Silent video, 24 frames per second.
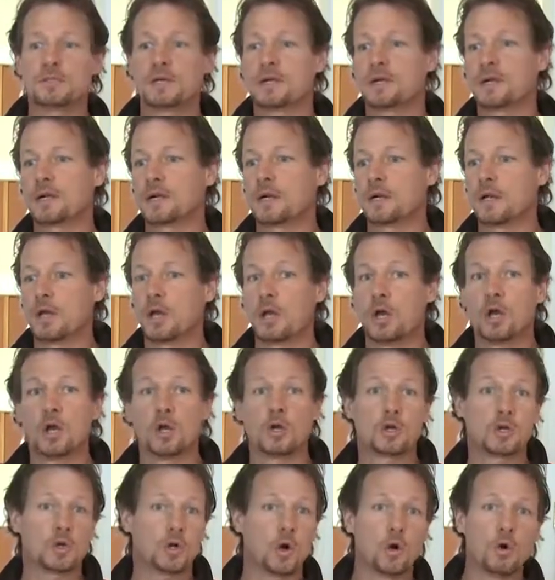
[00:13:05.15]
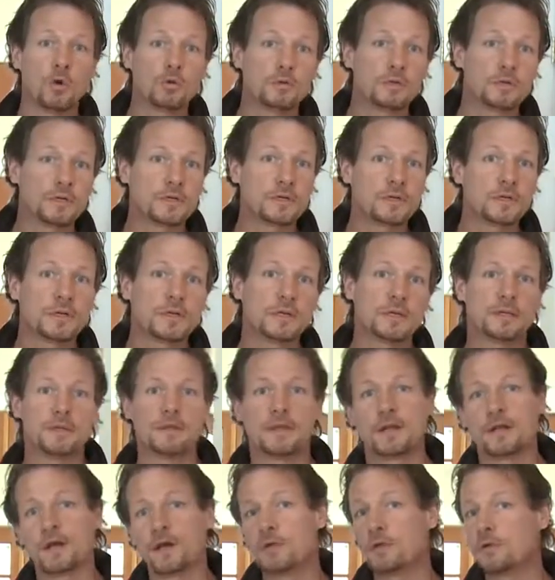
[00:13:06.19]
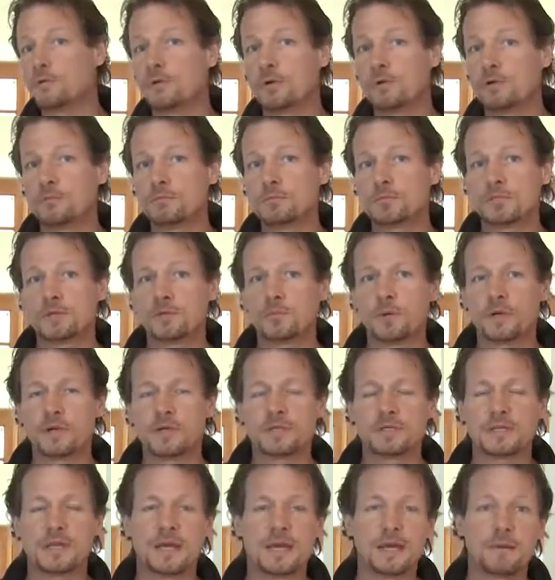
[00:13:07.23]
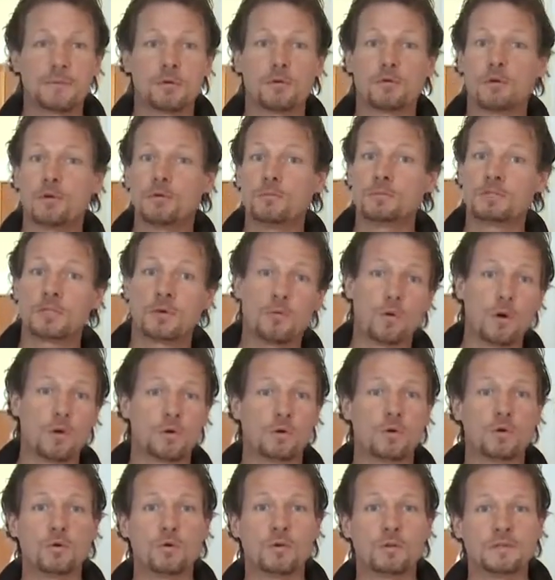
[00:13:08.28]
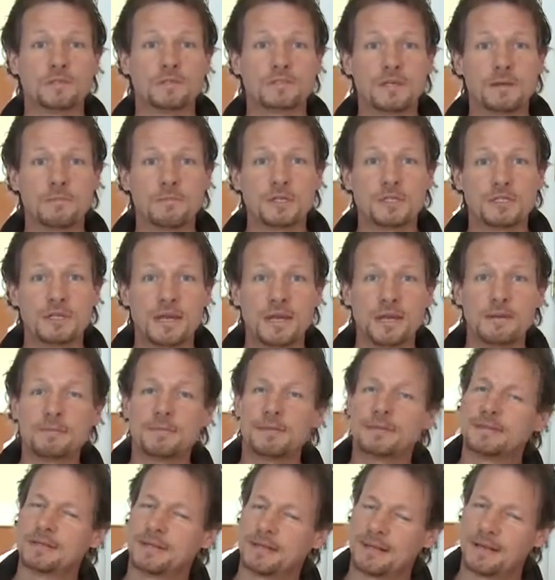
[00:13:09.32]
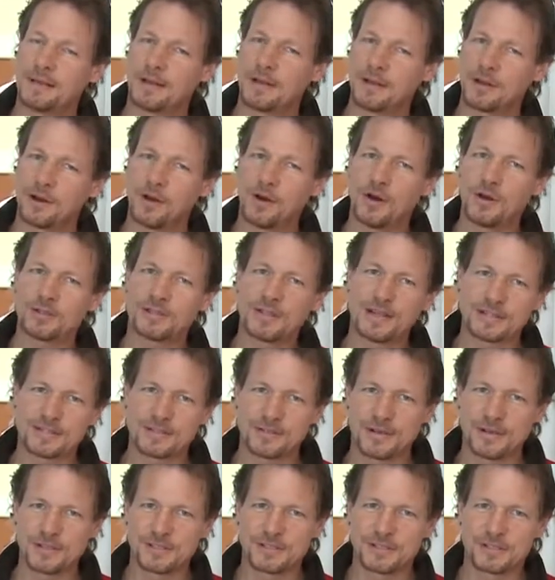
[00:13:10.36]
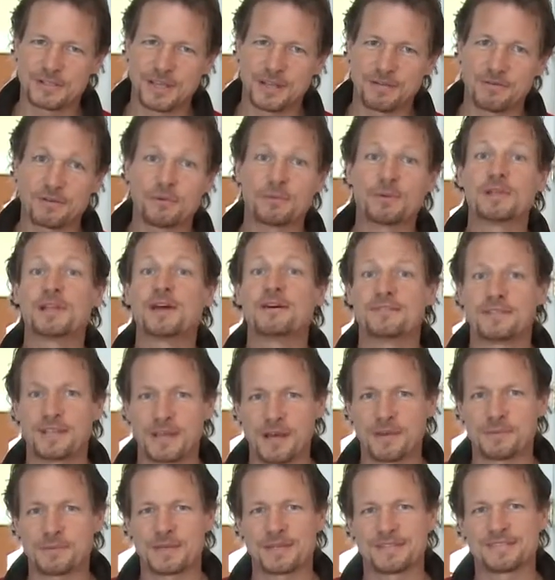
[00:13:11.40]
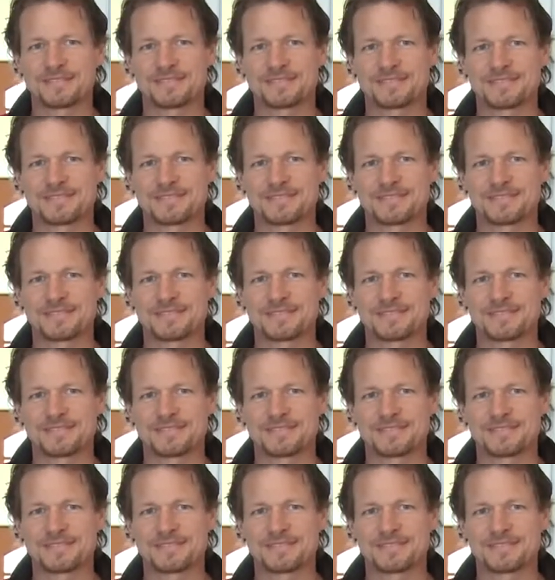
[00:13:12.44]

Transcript: that are colder than other rooms in the wintertime, or rooms that won't cool in the summertime, call Dr. Energy Saver. We'd love to help you.